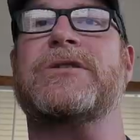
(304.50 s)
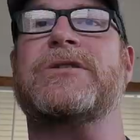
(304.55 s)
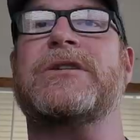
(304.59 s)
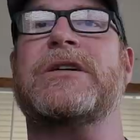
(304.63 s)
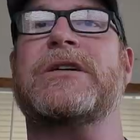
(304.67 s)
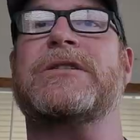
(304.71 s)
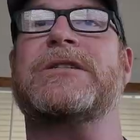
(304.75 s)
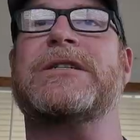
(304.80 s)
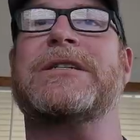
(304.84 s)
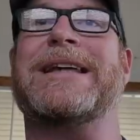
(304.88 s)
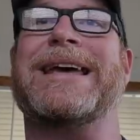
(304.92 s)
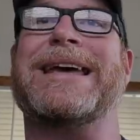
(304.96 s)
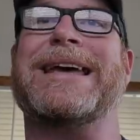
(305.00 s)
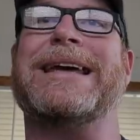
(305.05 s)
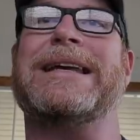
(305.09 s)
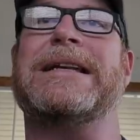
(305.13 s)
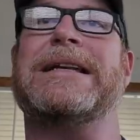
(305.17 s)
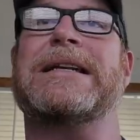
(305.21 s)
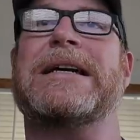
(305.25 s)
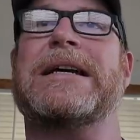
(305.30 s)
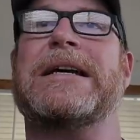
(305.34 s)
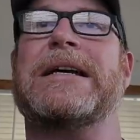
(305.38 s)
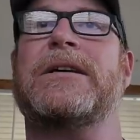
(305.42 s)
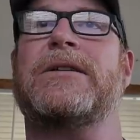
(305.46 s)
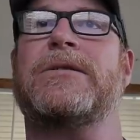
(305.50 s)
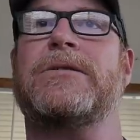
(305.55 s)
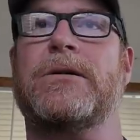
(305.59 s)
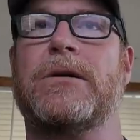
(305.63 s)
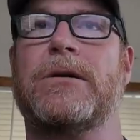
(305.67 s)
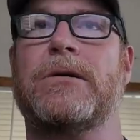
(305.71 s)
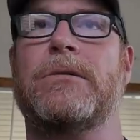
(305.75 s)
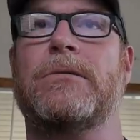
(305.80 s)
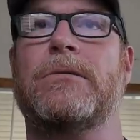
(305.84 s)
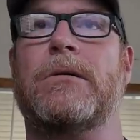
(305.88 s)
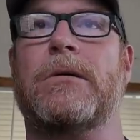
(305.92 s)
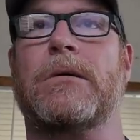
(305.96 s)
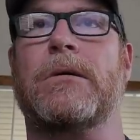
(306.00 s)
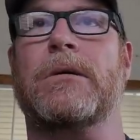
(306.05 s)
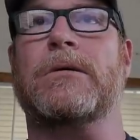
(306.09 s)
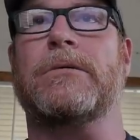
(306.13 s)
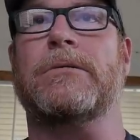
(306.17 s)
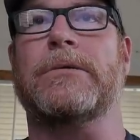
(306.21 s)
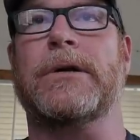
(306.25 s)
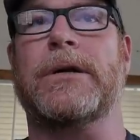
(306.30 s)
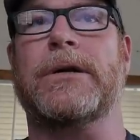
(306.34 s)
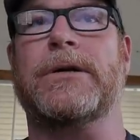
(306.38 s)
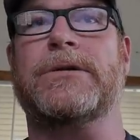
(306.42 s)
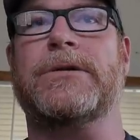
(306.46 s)
Section 892,
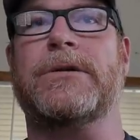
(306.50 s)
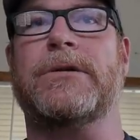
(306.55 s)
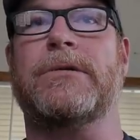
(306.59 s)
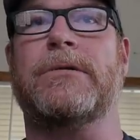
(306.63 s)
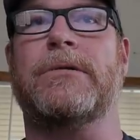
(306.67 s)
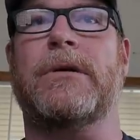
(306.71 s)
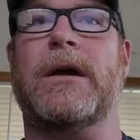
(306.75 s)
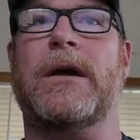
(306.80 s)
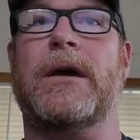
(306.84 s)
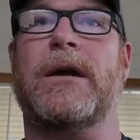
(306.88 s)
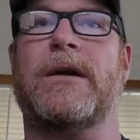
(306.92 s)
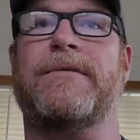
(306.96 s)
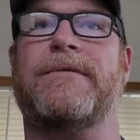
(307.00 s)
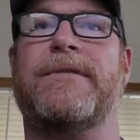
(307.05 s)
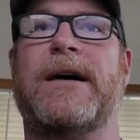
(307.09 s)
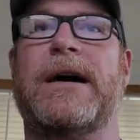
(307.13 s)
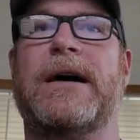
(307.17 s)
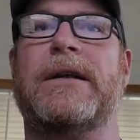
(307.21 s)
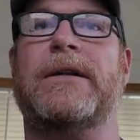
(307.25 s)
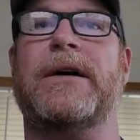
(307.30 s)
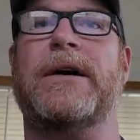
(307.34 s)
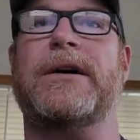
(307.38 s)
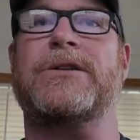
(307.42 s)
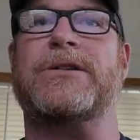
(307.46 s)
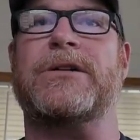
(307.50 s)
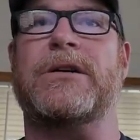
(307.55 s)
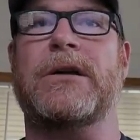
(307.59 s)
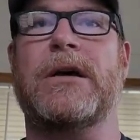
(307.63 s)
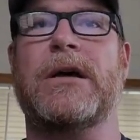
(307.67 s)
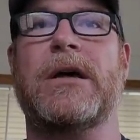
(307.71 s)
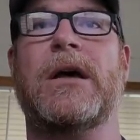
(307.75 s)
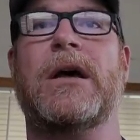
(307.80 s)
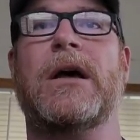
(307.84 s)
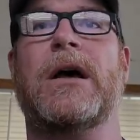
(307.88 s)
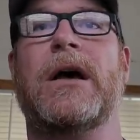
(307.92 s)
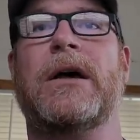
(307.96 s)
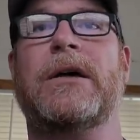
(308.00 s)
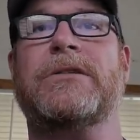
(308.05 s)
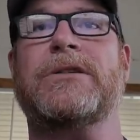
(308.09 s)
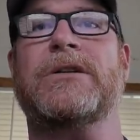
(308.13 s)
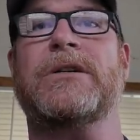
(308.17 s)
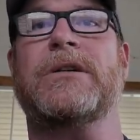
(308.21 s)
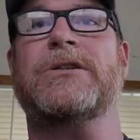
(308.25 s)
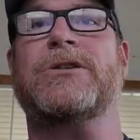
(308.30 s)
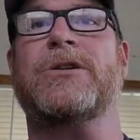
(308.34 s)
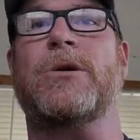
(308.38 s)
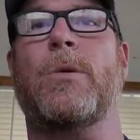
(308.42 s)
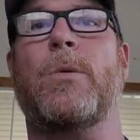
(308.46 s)
Article 92, and a violation of
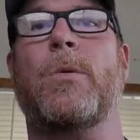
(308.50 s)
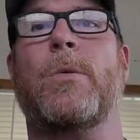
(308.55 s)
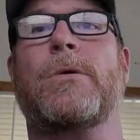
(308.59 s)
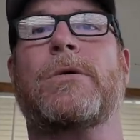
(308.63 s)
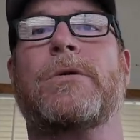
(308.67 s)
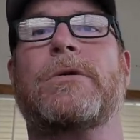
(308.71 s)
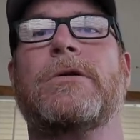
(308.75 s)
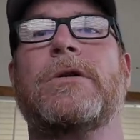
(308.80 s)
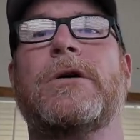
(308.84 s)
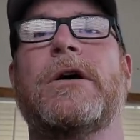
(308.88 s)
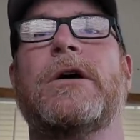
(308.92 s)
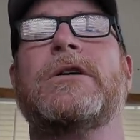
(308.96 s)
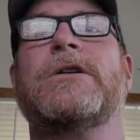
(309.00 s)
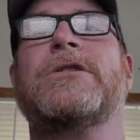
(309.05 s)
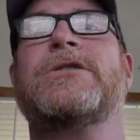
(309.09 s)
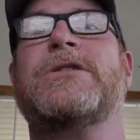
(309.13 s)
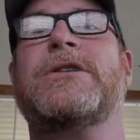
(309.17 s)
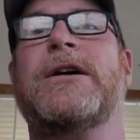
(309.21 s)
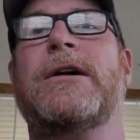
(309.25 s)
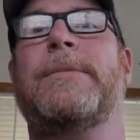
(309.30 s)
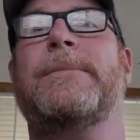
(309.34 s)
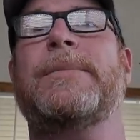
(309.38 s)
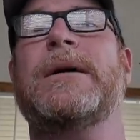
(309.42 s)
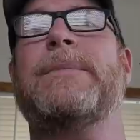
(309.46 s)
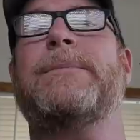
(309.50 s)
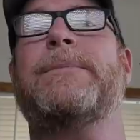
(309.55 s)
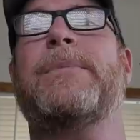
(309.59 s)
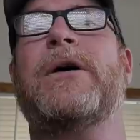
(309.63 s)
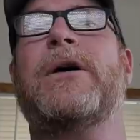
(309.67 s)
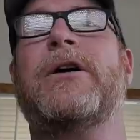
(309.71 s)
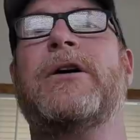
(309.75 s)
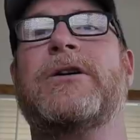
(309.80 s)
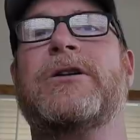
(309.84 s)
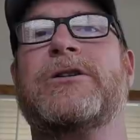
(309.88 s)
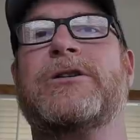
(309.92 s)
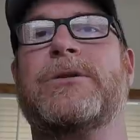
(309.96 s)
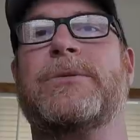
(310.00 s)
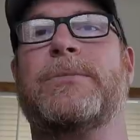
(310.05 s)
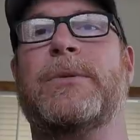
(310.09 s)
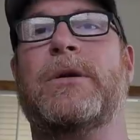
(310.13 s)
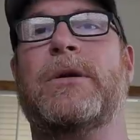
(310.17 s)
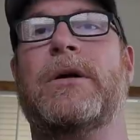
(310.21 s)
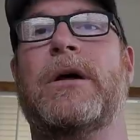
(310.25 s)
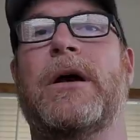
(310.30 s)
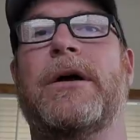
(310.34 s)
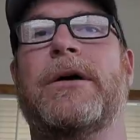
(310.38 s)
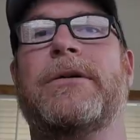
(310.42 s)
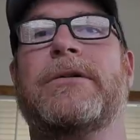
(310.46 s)
such order shall be
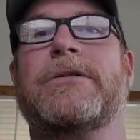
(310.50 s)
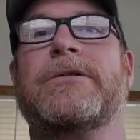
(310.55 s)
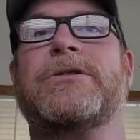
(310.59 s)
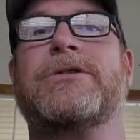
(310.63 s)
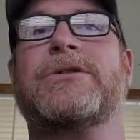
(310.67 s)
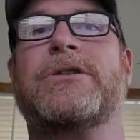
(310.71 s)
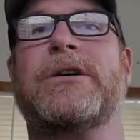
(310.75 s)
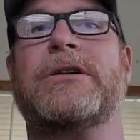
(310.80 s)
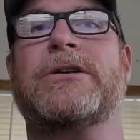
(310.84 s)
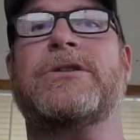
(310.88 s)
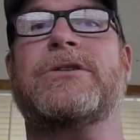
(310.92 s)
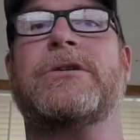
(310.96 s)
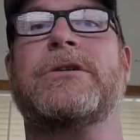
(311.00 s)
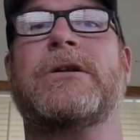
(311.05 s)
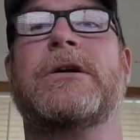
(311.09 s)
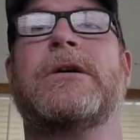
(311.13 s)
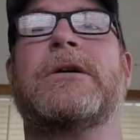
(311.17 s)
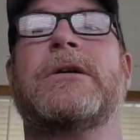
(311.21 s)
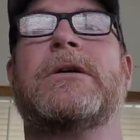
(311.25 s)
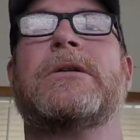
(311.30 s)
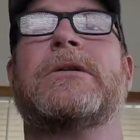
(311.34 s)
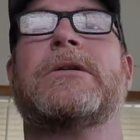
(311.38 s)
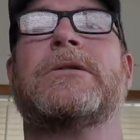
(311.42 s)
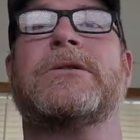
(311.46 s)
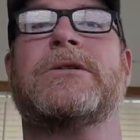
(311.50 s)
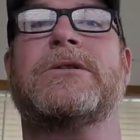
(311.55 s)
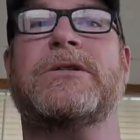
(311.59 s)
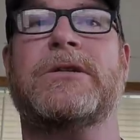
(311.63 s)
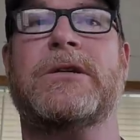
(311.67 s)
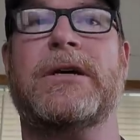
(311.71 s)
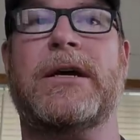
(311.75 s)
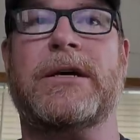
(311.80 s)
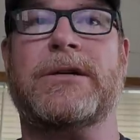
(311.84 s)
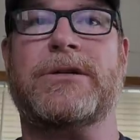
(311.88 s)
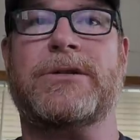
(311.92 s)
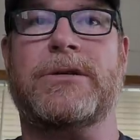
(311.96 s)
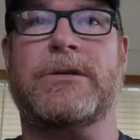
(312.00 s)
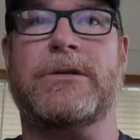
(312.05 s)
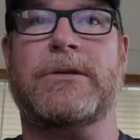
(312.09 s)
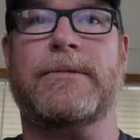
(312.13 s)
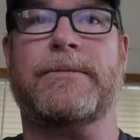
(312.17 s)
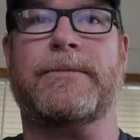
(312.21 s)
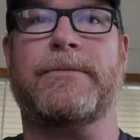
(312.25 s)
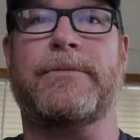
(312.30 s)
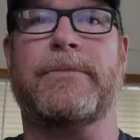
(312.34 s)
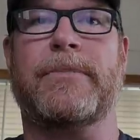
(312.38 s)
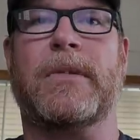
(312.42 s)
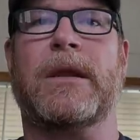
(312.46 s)
punishable under such
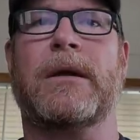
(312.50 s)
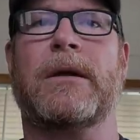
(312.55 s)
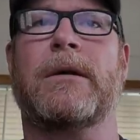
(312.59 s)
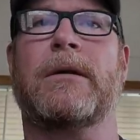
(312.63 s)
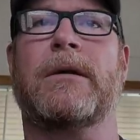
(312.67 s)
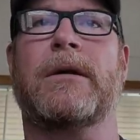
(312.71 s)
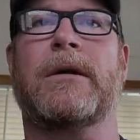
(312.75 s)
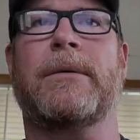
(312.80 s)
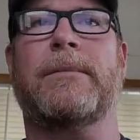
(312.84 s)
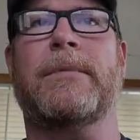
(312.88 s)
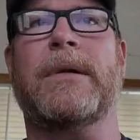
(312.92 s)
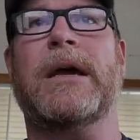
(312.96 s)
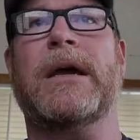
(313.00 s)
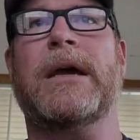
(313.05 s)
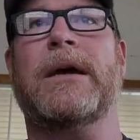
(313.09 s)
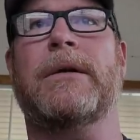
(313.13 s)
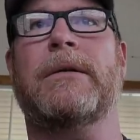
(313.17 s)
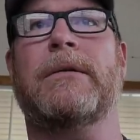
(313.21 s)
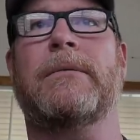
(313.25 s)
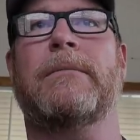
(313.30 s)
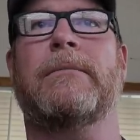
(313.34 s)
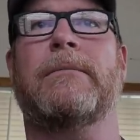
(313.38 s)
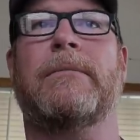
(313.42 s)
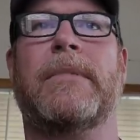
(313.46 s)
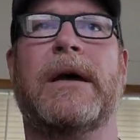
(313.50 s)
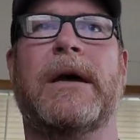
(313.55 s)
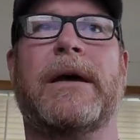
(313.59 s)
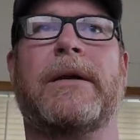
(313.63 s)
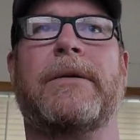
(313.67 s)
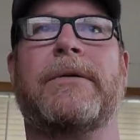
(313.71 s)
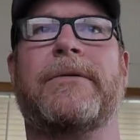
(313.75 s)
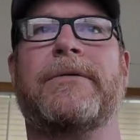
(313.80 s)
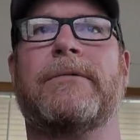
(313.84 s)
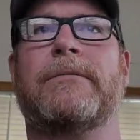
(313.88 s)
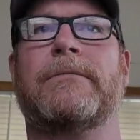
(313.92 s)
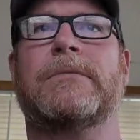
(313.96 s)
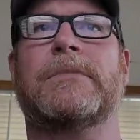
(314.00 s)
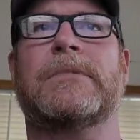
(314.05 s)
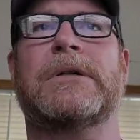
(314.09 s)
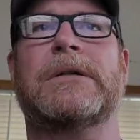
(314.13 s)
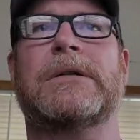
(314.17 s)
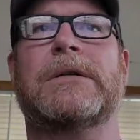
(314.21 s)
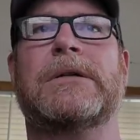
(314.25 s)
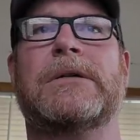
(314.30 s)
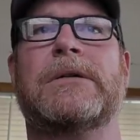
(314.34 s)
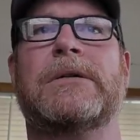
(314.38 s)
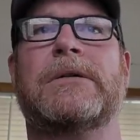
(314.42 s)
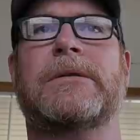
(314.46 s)
section command matters.
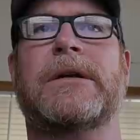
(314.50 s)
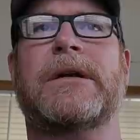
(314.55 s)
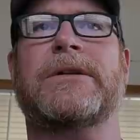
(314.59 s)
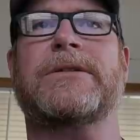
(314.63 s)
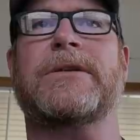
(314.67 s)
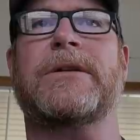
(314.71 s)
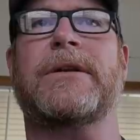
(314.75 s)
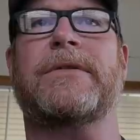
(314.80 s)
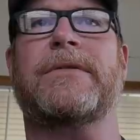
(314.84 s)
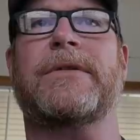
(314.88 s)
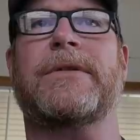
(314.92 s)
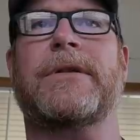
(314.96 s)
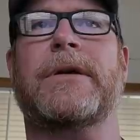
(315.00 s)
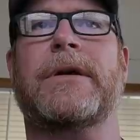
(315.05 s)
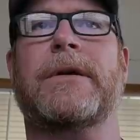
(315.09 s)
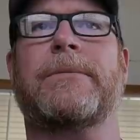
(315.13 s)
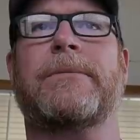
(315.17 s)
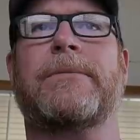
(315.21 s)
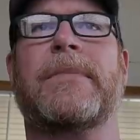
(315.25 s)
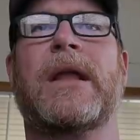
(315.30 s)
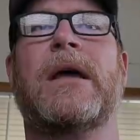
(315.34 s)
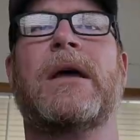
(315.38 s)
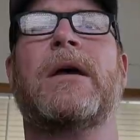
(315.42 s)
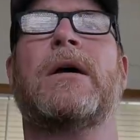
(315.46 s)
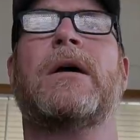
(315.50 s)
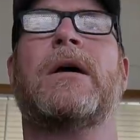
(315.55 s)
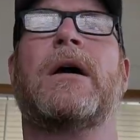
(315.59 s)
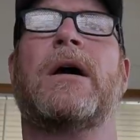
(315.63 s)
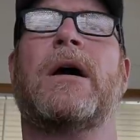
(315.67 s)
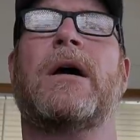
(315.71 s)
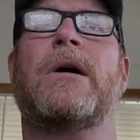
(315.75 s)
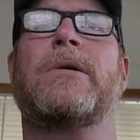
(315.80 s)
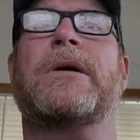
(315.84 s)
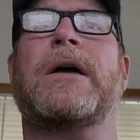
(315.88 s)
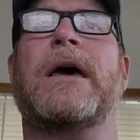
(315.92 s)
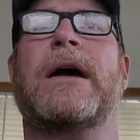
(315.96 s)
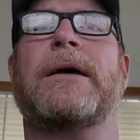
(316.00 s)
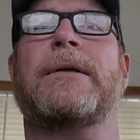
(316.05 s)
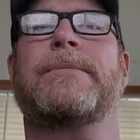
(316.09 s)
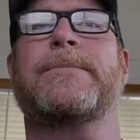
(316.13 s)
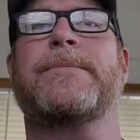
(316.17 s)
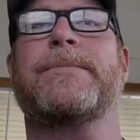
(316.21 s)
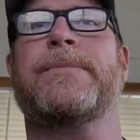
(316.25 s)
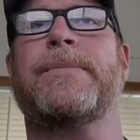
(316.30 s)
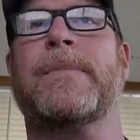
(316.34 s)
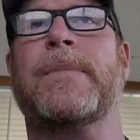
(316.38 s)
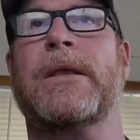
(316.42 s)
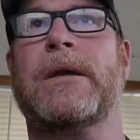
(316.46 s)
That's in everything. Okay,
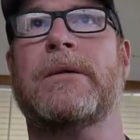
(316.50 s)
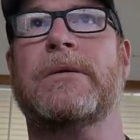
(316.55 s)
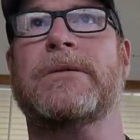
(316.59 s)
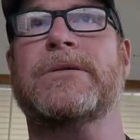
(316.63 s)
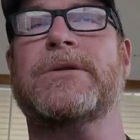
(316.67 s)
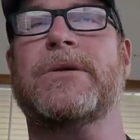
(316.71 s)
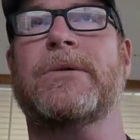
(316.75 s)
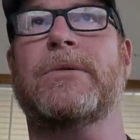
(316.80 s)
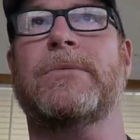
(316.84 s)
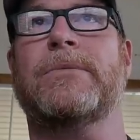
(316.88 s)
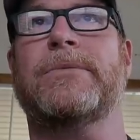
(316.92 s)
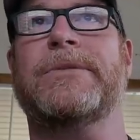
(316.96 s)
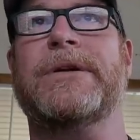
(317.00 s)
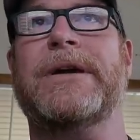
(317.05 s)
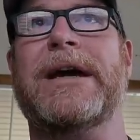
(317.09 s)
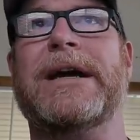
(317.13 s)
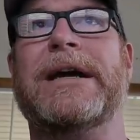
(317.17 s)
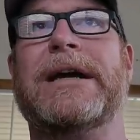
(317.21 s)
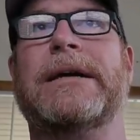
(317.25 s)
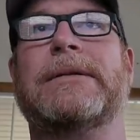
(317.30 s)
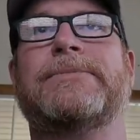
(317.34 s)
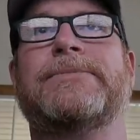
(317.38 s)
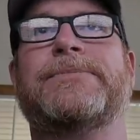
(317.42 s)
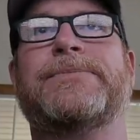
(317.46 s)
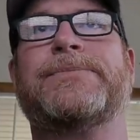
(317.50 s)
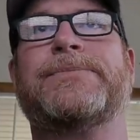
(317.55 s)
so yeah,